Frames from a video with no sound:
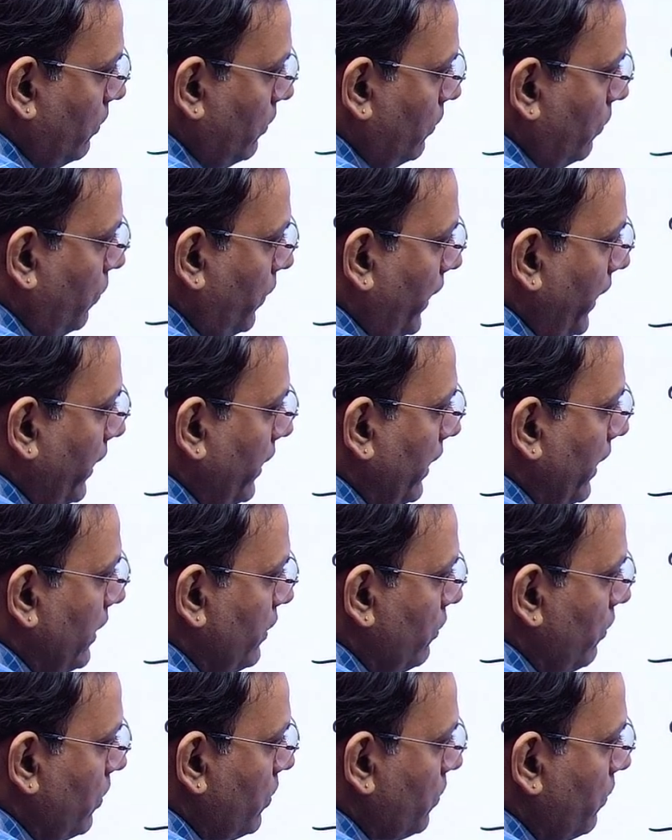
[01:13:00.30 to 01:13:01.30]
today class
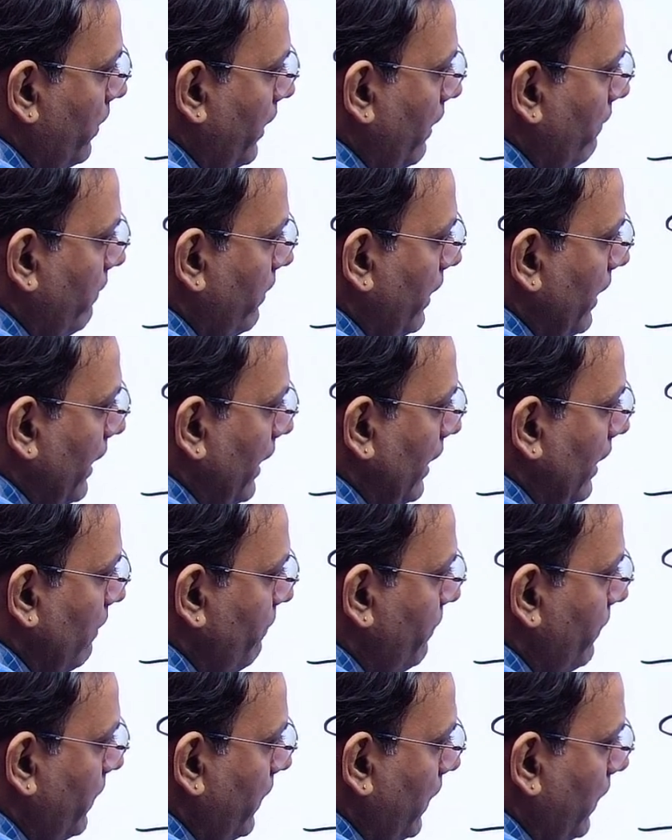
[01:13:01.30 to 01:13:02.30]
also I
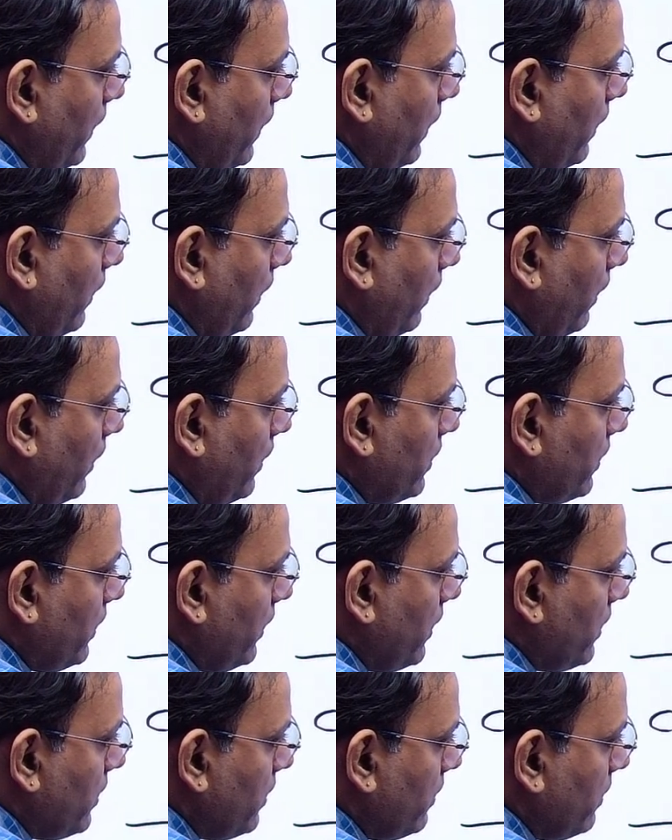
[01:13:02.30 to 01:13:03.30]
have
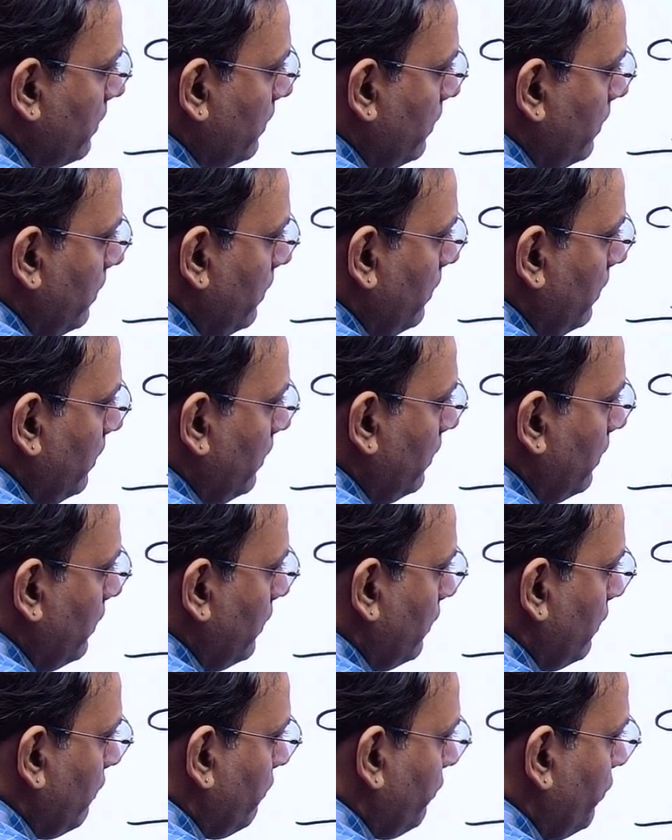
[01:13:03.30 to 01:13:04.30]
discussed
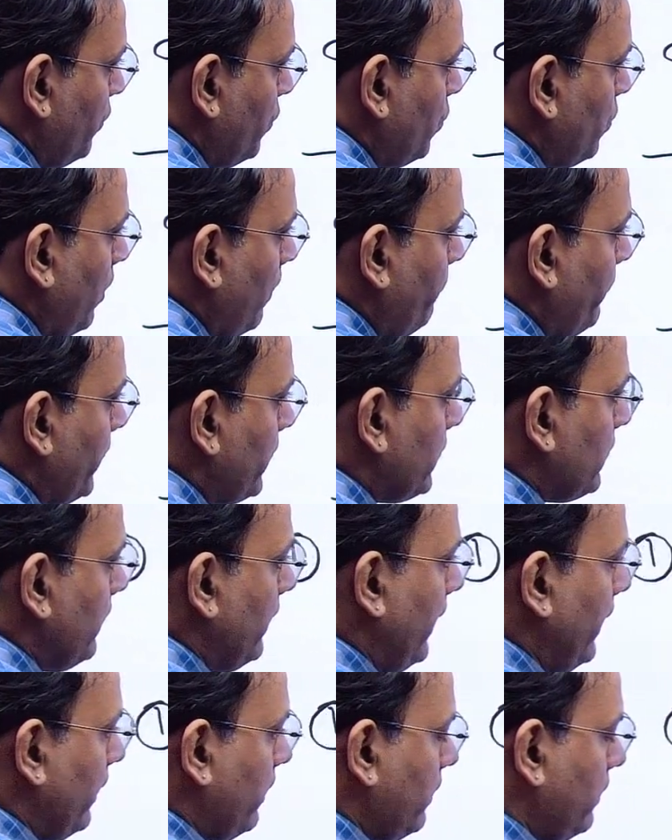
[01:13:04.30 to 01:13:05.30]
few topics
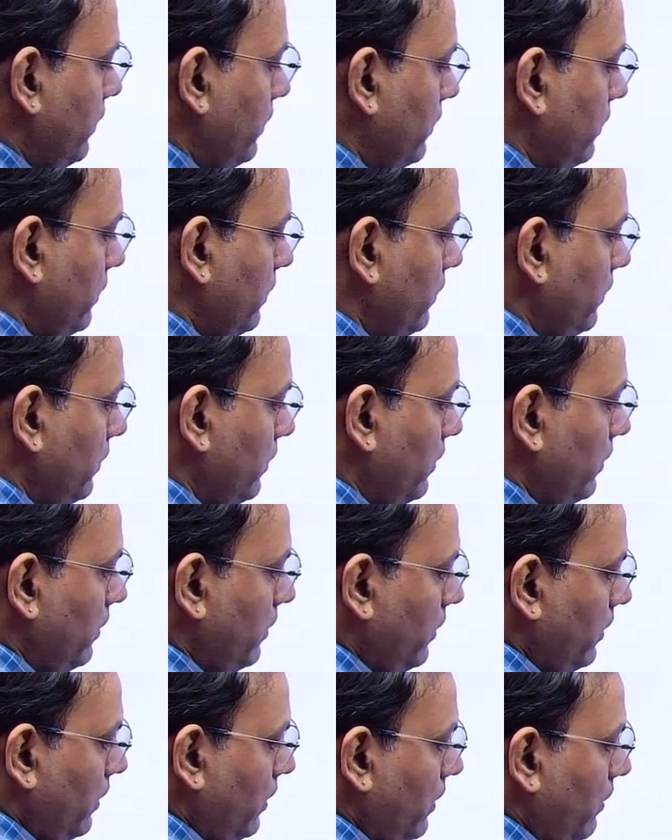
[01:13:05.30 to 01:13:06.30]
like
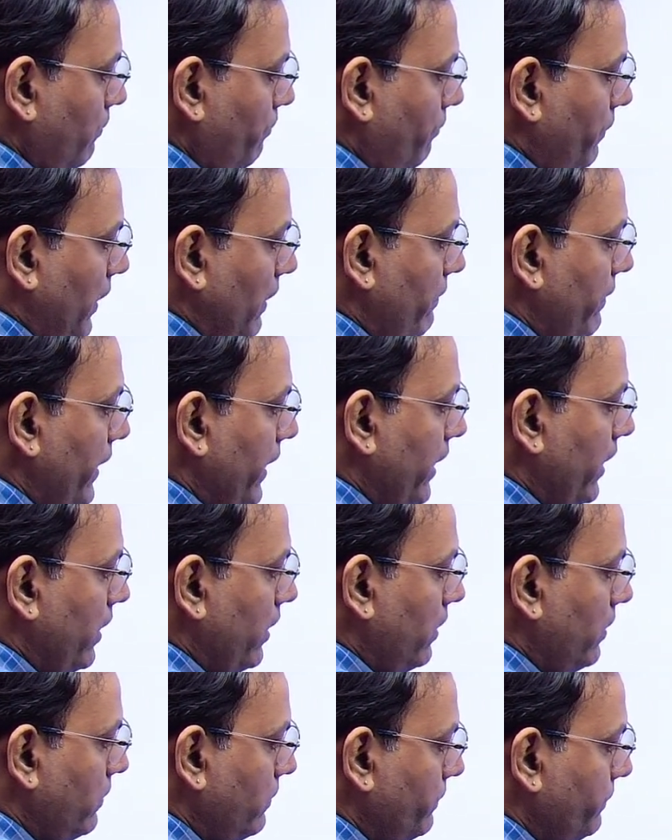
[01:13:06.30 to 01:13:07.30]

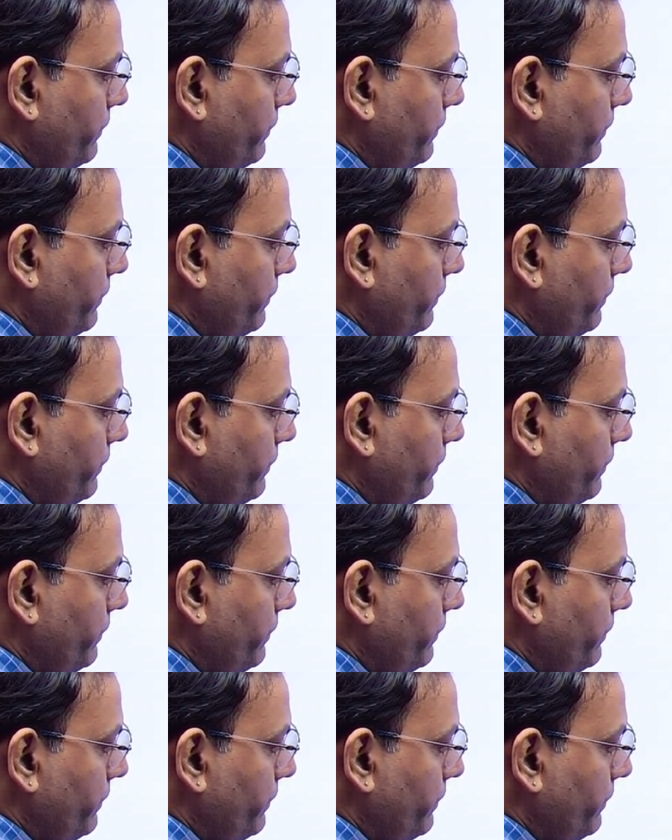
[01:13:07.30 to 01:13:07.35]
PBR,